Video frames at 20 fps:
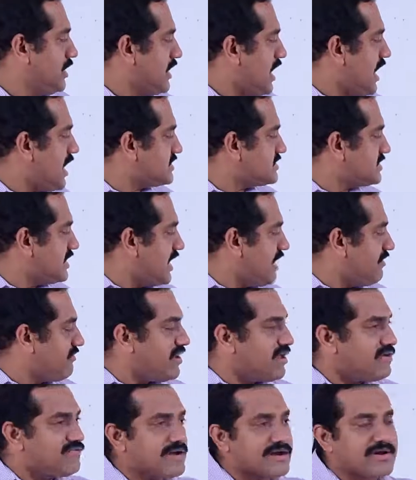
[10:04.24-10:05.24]
As
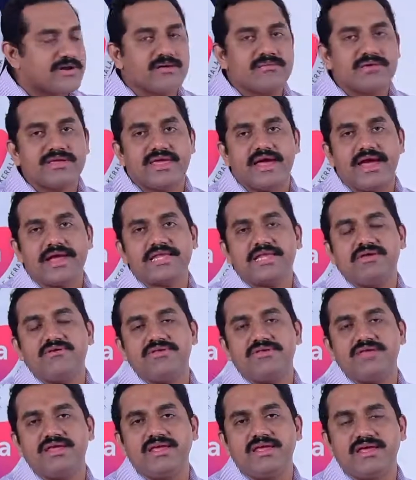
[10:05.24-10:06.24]
level of economic
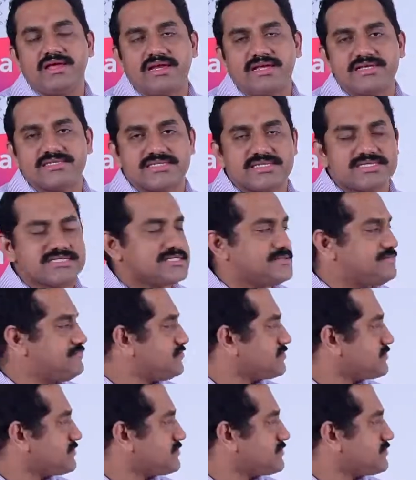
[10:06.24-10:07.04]
activity increases,